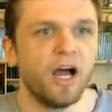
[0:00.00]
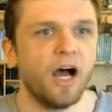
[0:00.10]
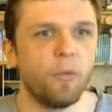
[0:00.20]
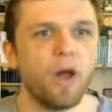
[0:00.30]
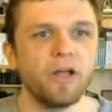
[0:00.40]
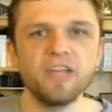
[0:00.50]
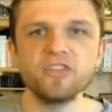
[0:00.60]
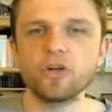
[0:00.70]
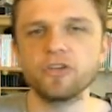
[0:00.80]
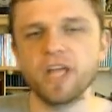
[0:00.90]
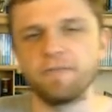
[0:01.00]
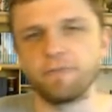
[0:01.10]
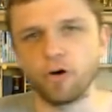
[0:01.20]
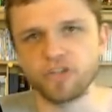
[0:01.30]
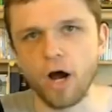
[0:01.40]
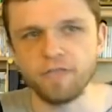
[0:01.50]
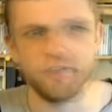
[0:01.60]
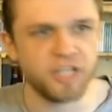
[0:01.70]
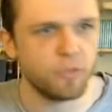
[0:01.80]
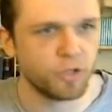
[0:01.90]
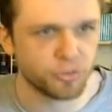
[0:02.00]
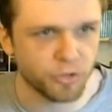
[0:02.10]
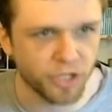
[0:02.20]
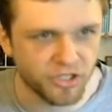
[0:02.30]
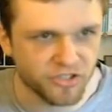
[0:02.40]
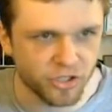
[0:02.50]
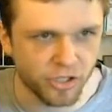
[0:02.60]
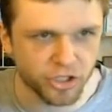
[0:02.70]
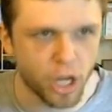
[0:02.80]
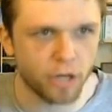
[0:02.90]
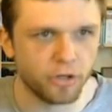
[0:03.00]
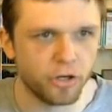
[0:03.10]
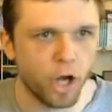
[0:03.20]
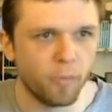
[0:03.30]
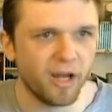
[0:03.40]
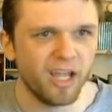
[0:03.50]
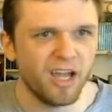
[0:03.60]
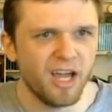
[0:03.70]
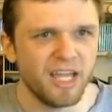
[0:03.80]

while he is strokes gained first off the tee, which really is a shocker to nobody,